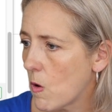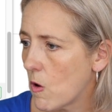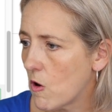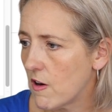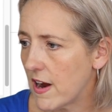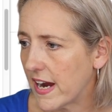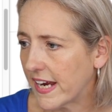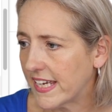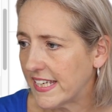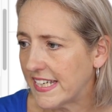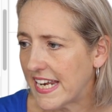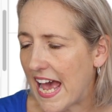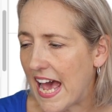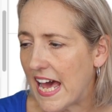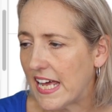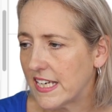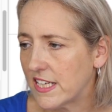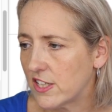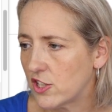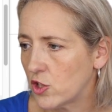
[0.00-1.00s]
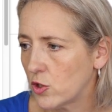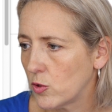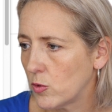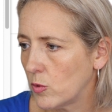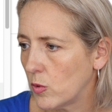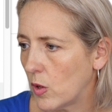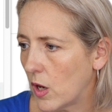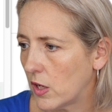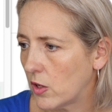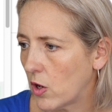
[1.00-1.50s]
or I can add it
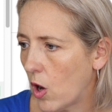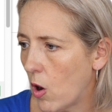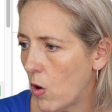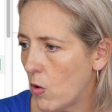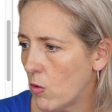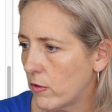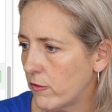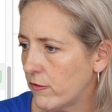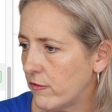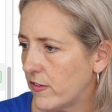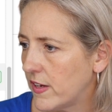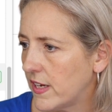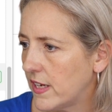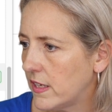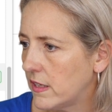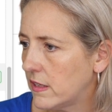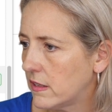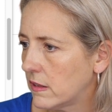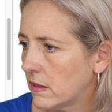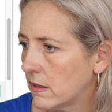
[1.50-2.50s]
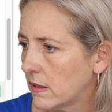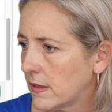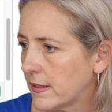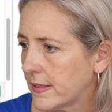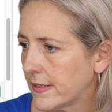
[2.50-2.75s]
to an old feed.